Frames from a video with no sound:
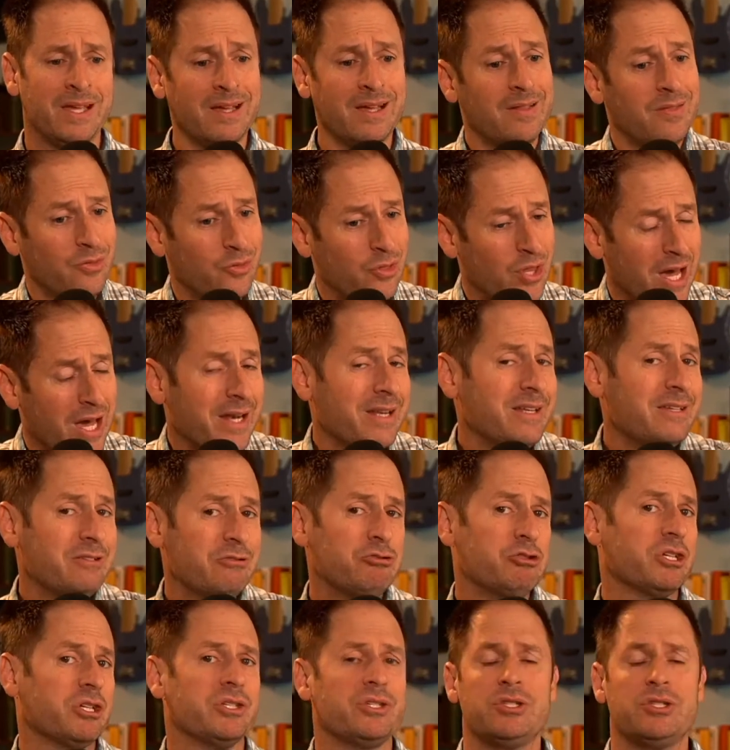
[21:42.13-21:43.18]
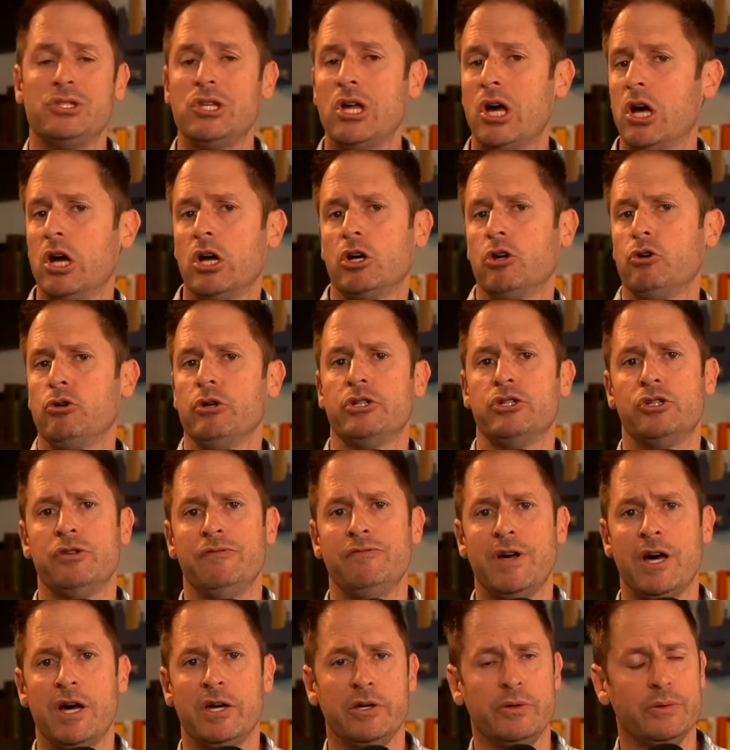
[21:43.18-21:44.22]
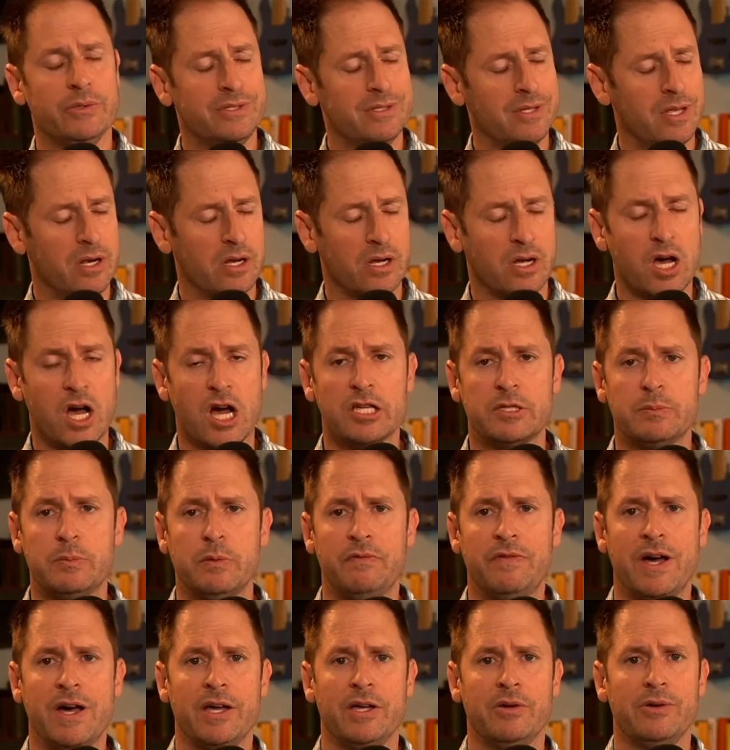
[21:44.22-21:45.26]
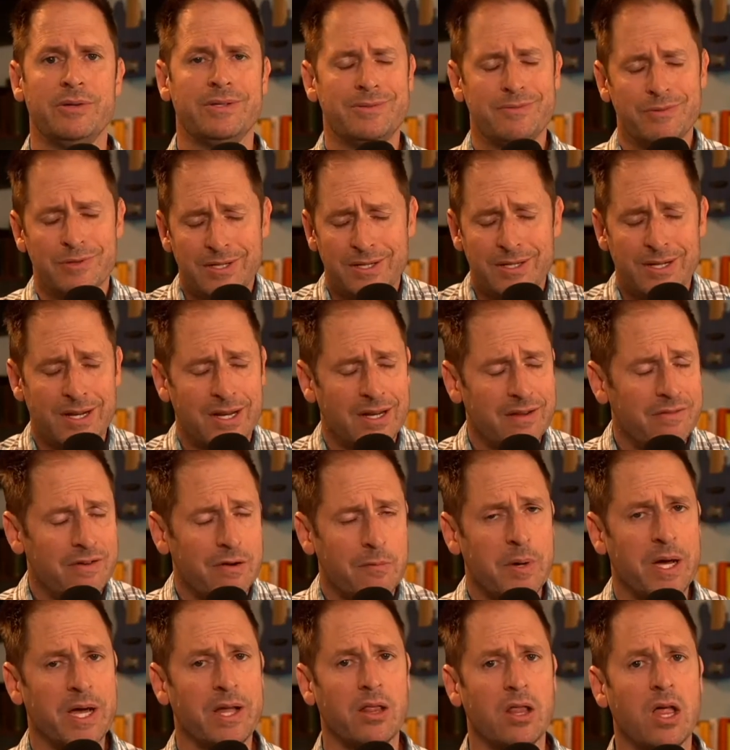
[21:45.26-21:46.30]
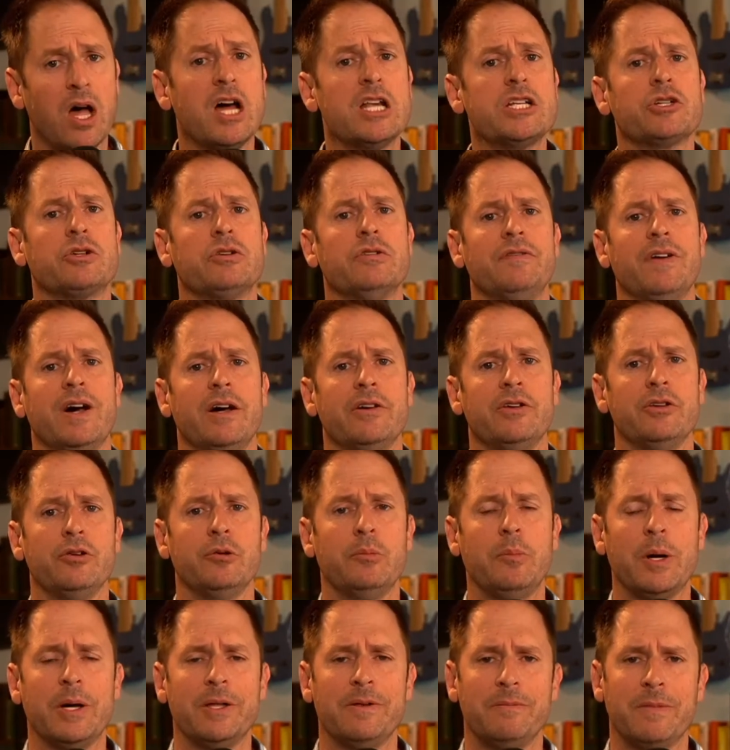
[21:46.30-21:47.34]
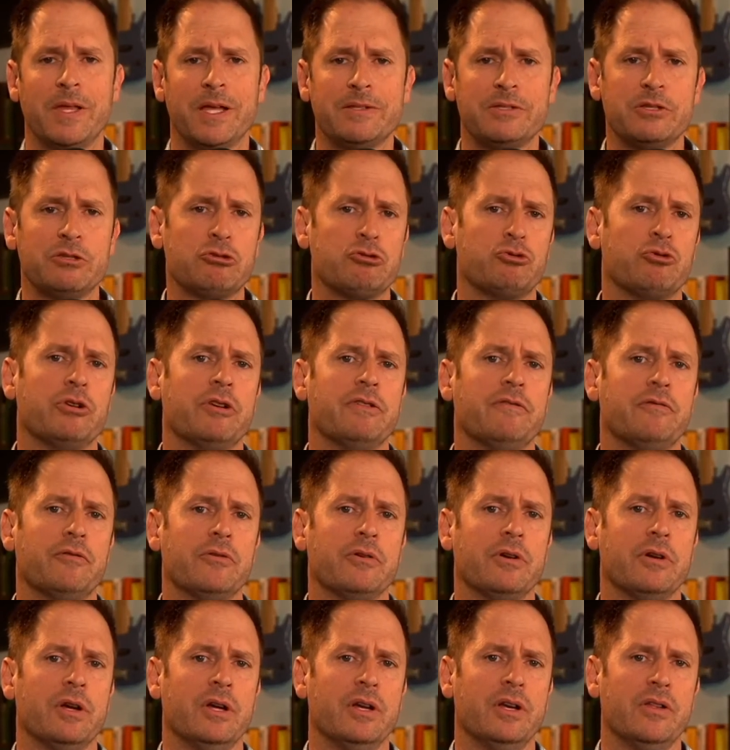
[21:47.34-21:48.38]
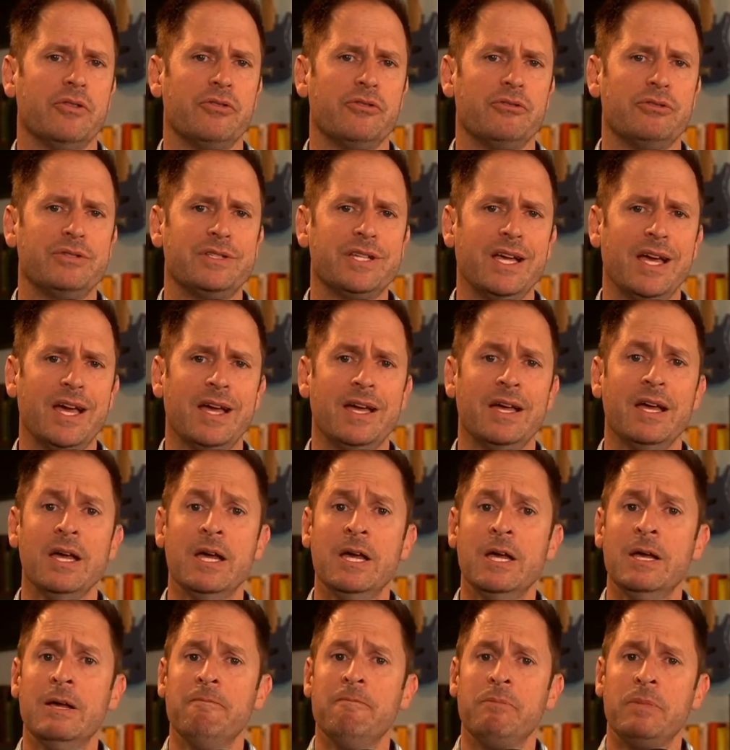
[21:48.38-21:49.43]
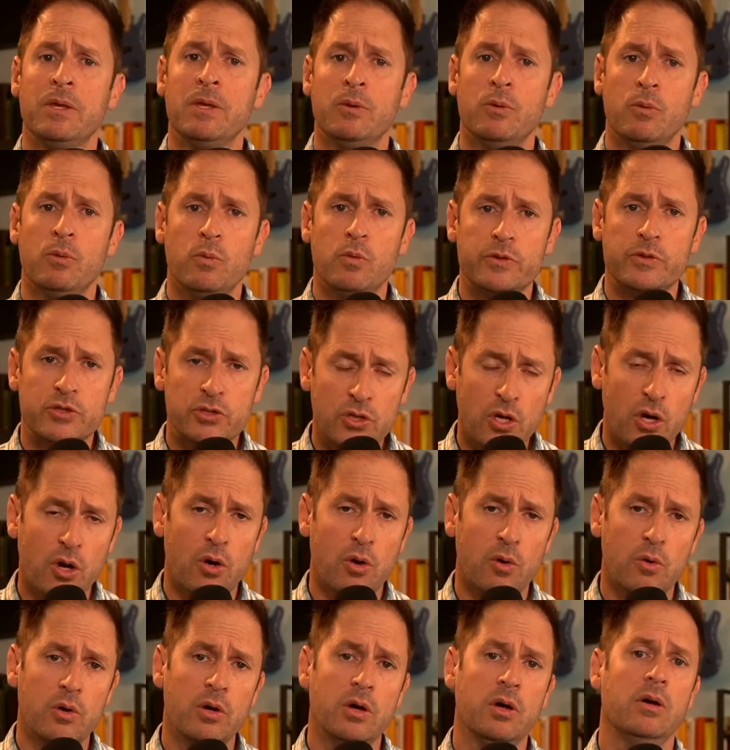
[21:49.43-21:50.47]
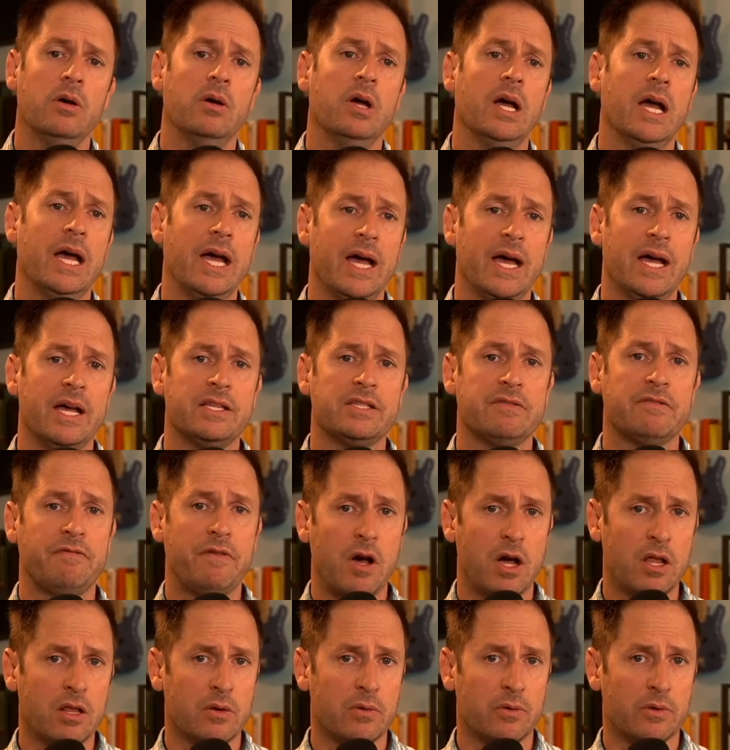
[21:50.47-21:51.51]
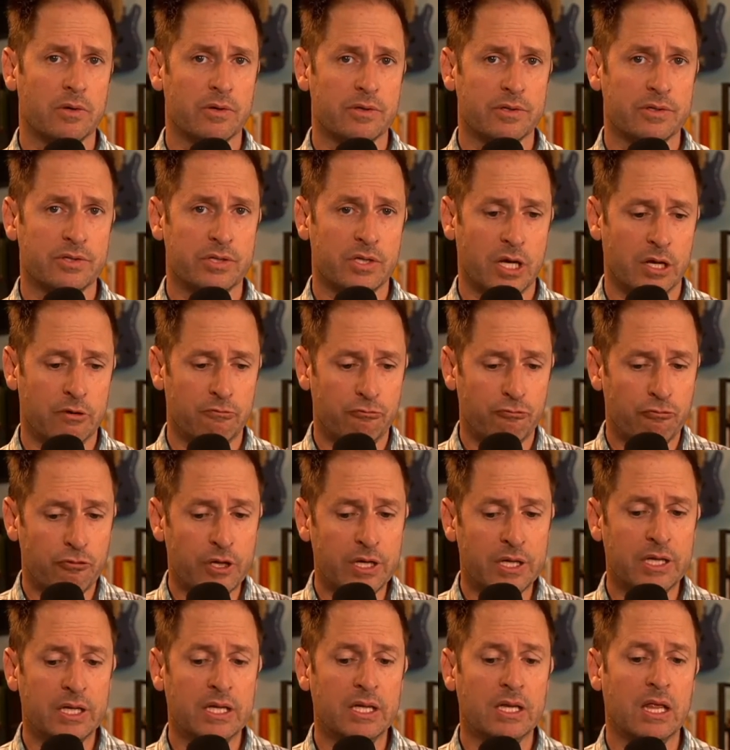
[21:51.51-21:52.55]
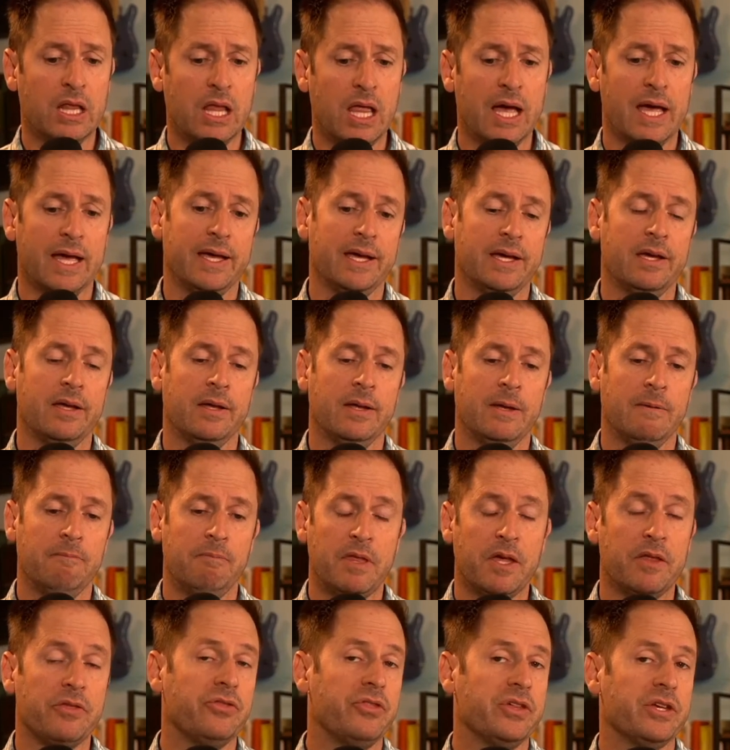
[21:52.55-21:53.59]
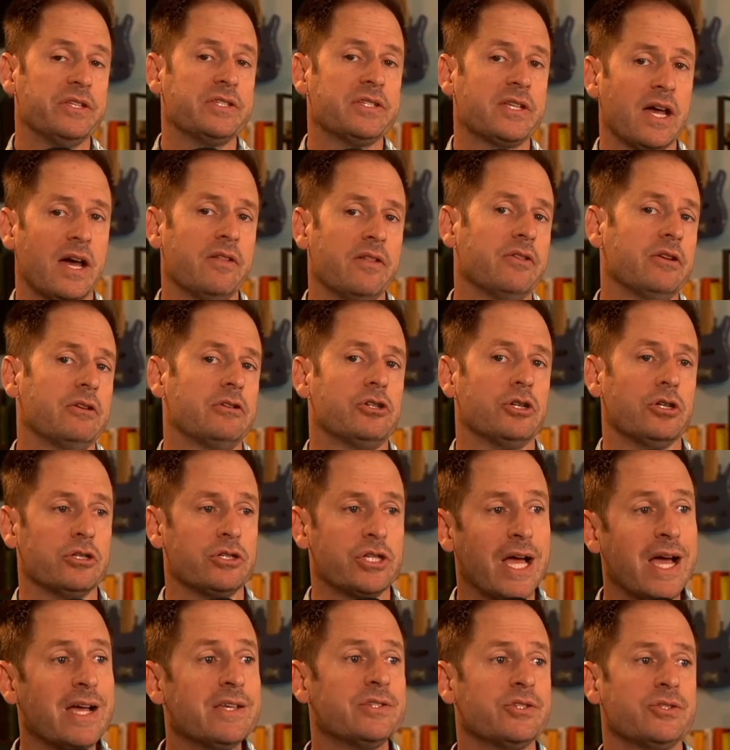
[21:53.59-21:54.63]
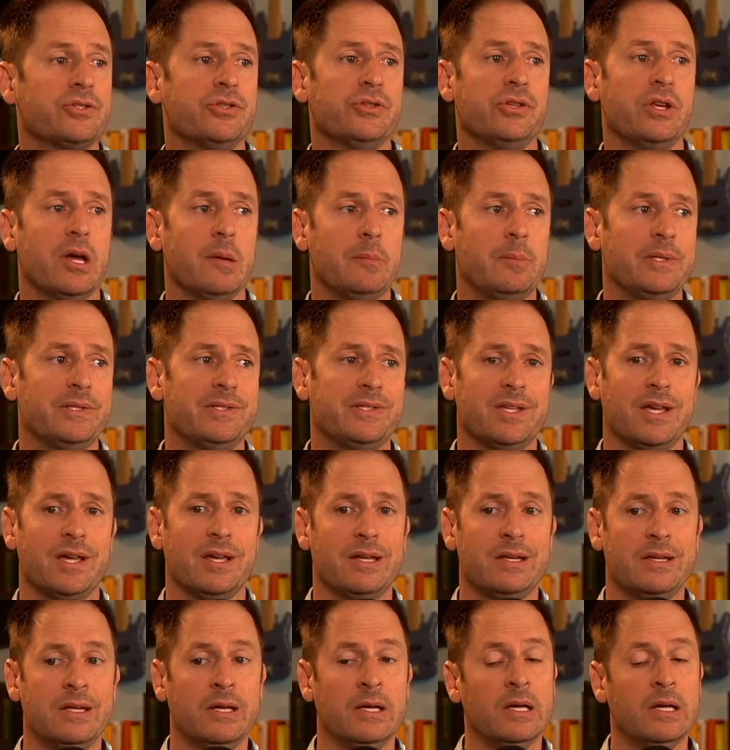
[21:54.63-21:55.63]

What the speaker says: That is just not a Christian value. It's not a gospel value. It's really not even a biological value, but that's a story for another day. So, as followers, I really like that this Catholic Church has stood up and said,